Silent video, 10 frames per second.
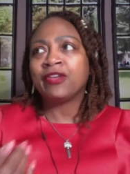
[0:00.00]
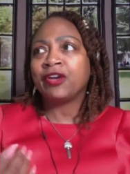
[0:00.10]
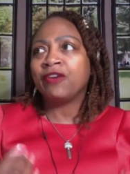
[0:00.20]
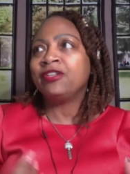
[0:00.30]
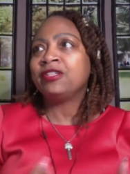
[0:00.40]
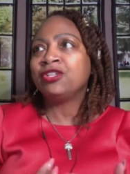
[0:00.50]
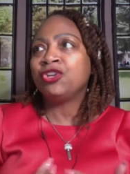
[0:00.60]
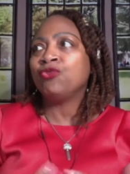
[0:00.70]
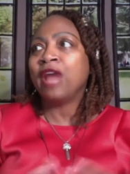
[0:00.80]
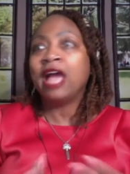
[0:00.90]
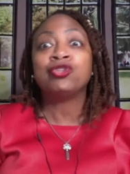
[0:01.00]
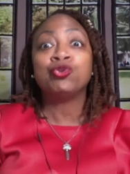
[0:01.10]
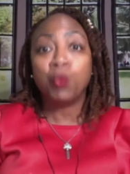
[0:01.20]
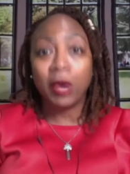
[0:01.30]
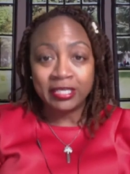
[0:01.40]
of is, not to
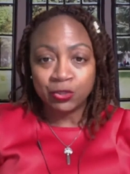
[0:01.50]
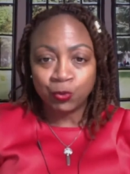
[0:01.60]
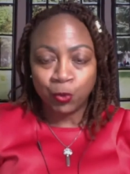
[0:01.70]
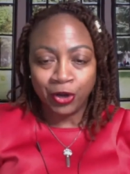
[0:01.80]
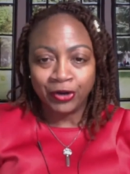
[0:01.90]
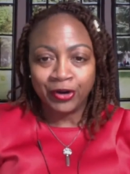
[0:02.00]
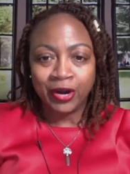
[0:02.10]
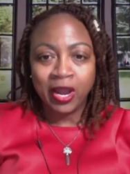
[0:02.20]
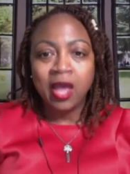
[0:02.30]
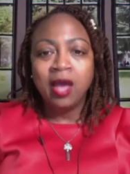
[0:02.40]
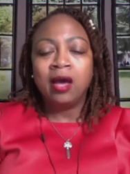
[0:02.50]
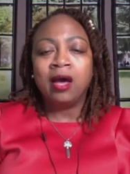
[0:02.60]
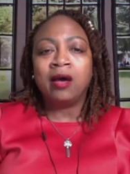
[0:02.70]
waste water. Um,